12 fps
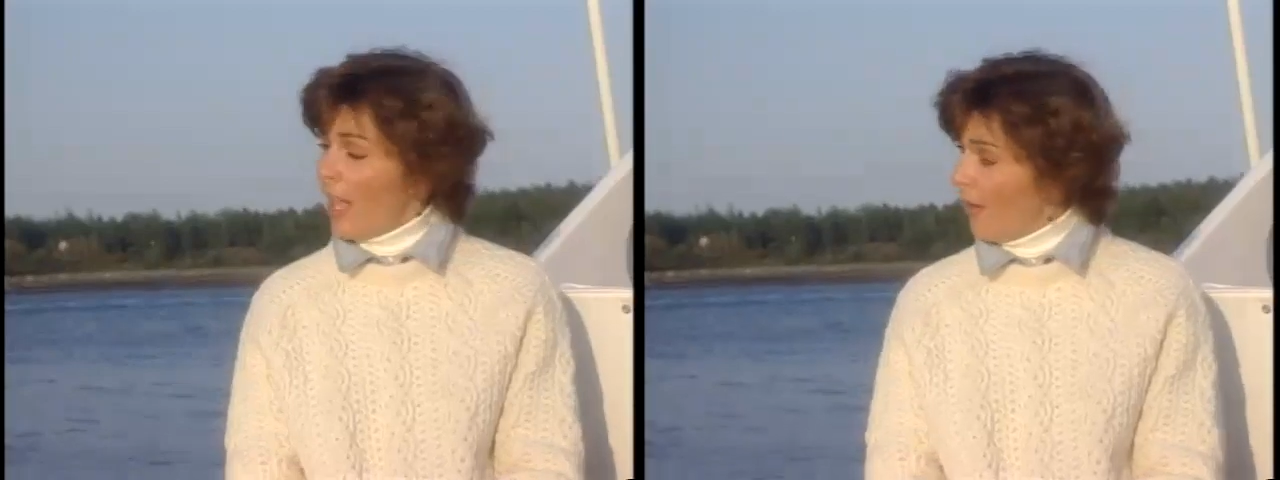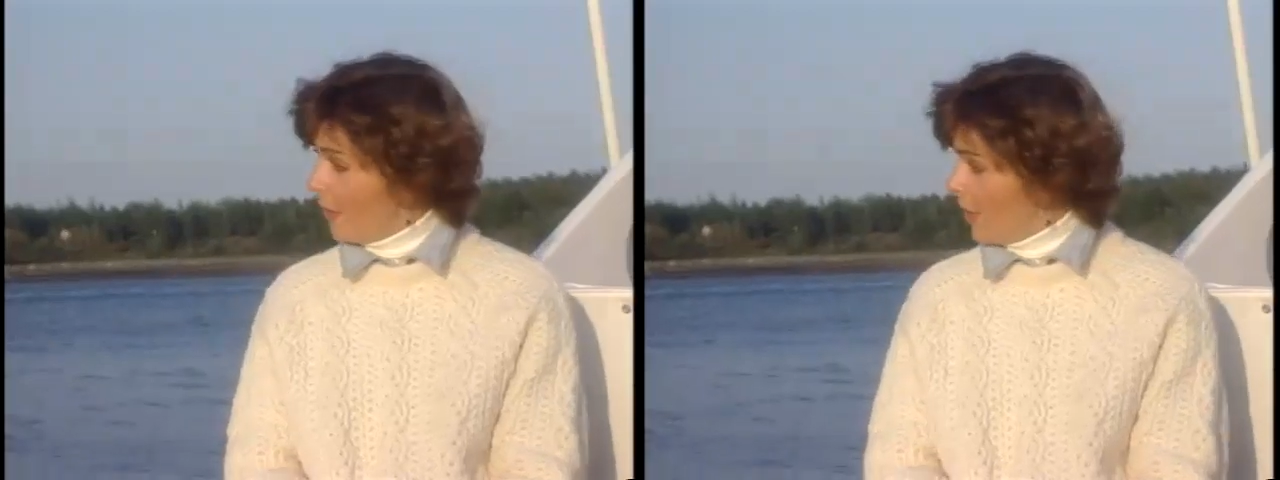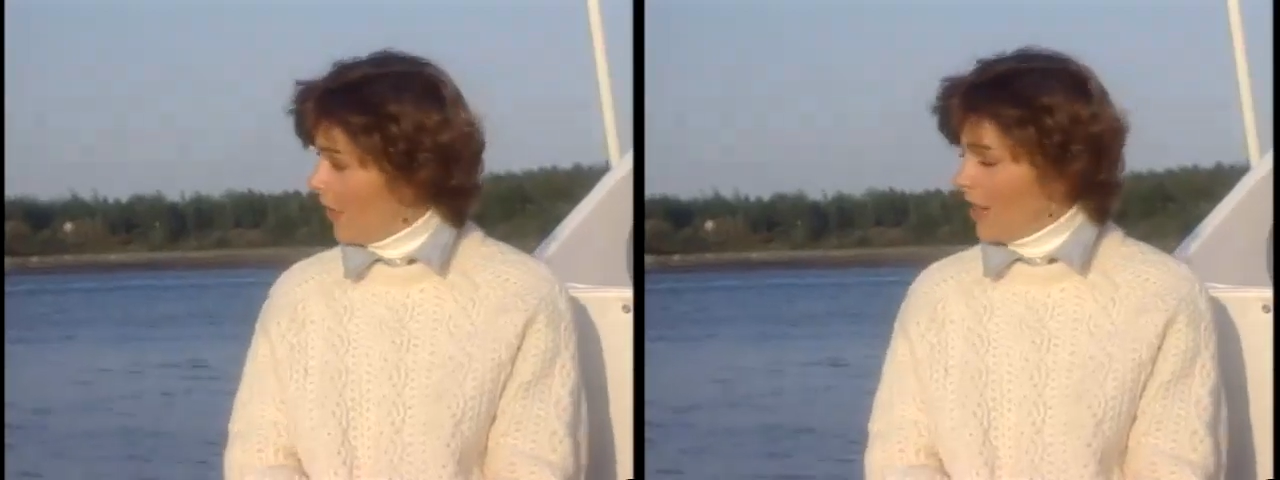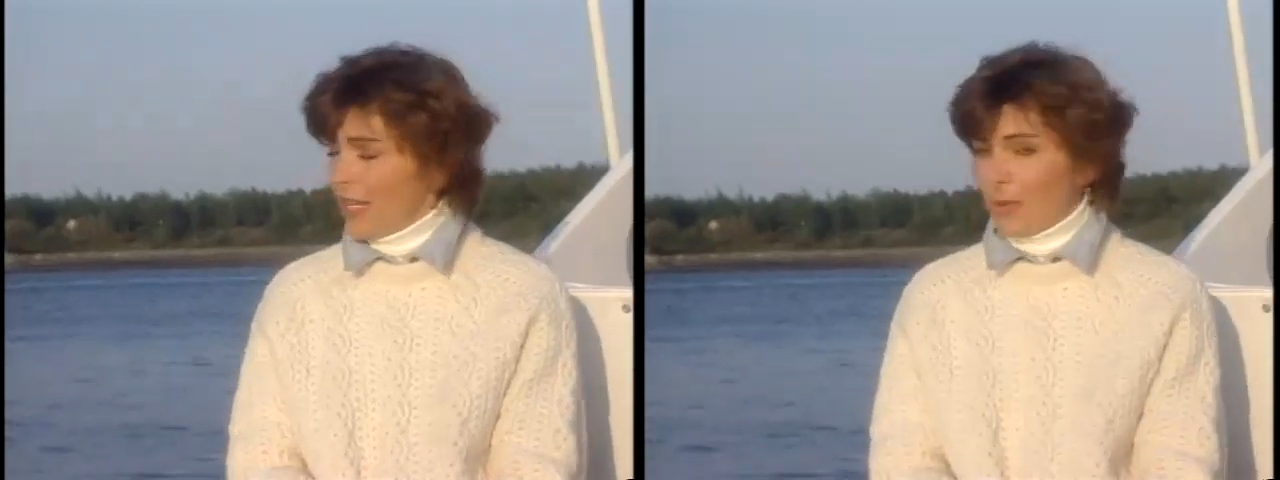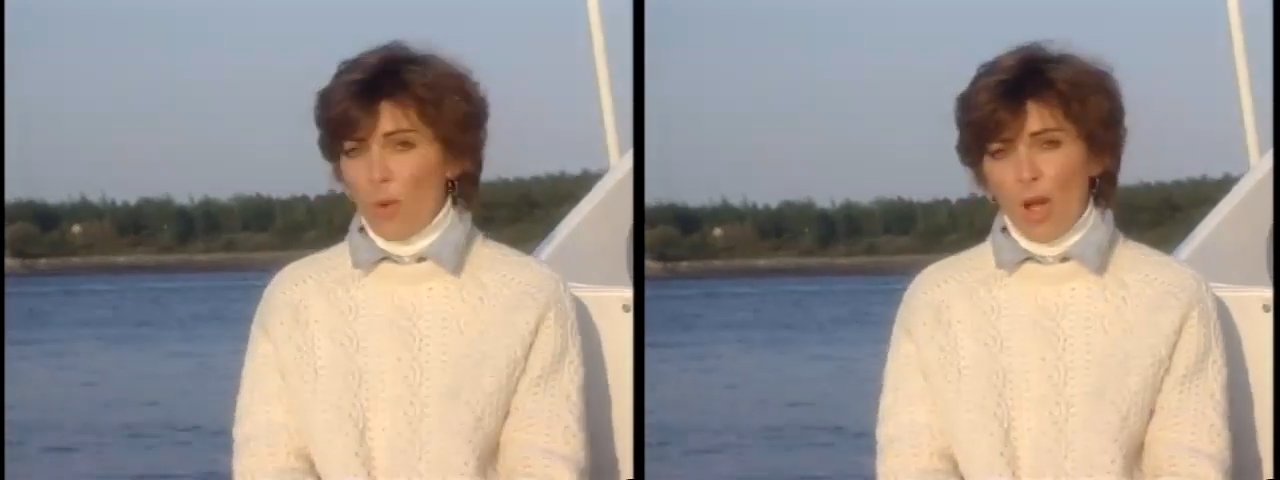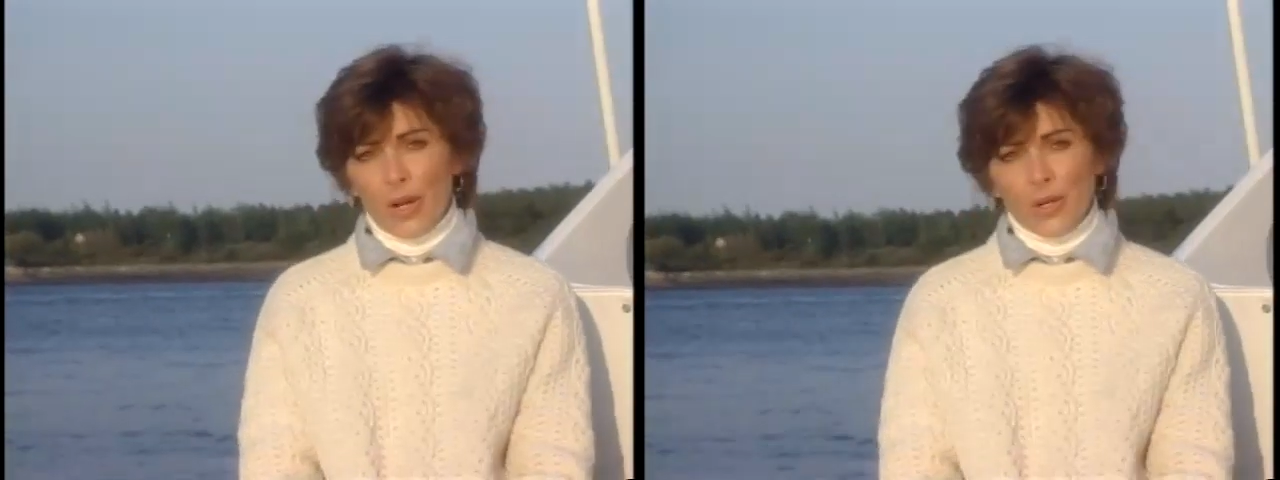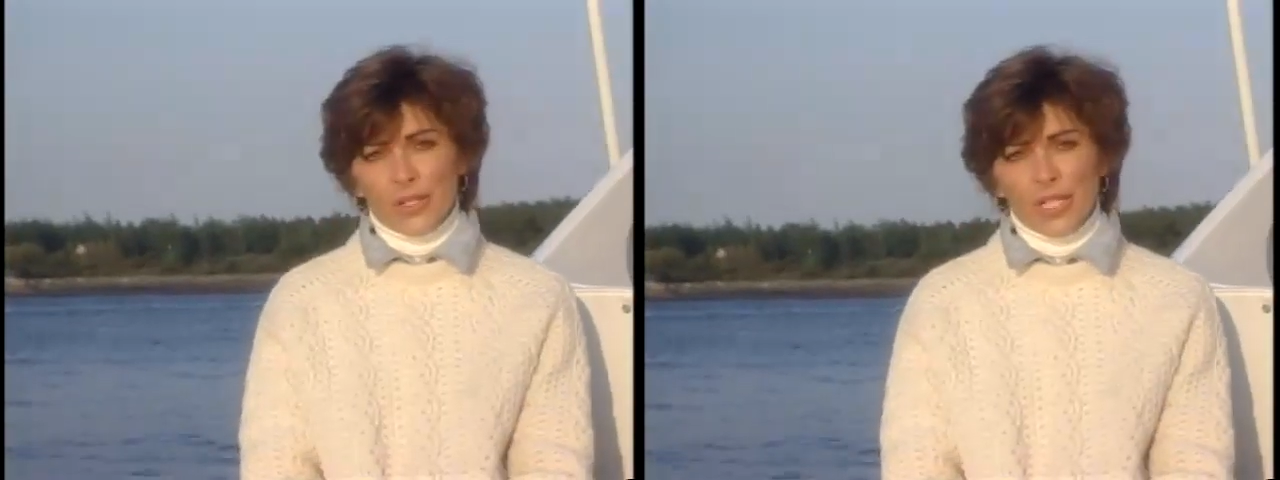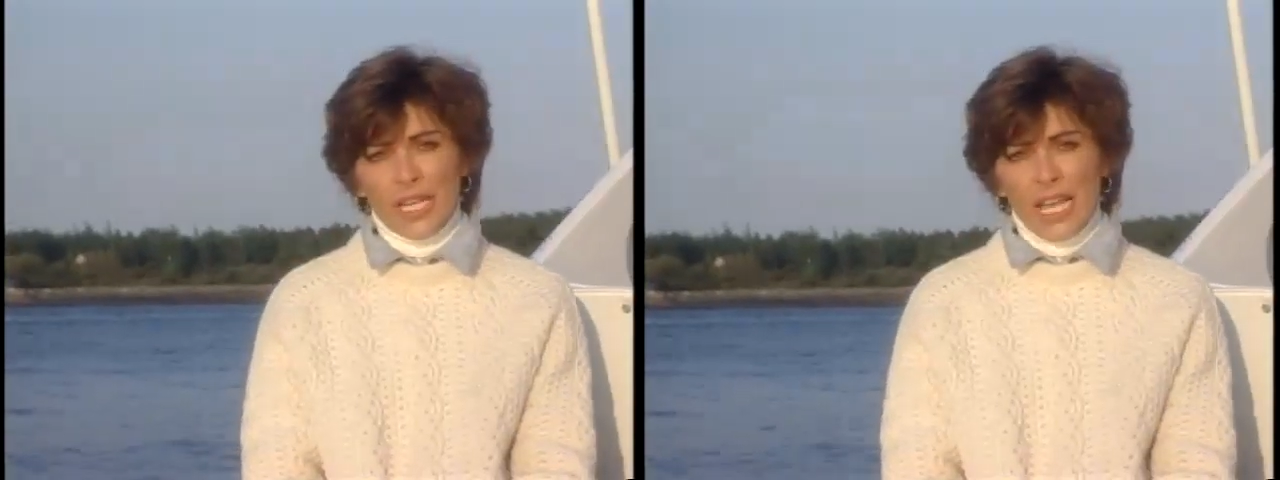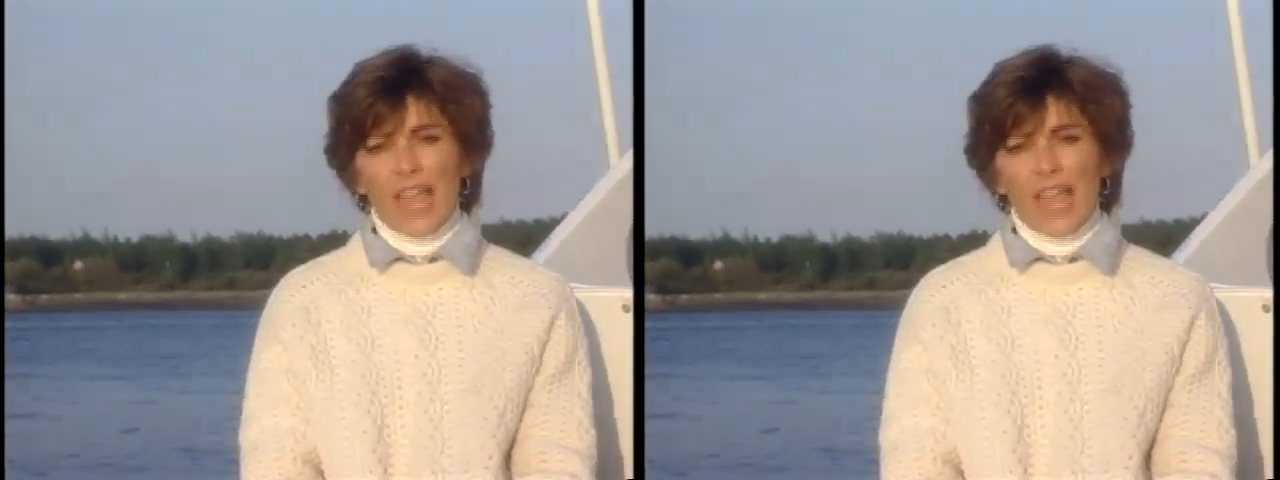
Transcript: left in these waters,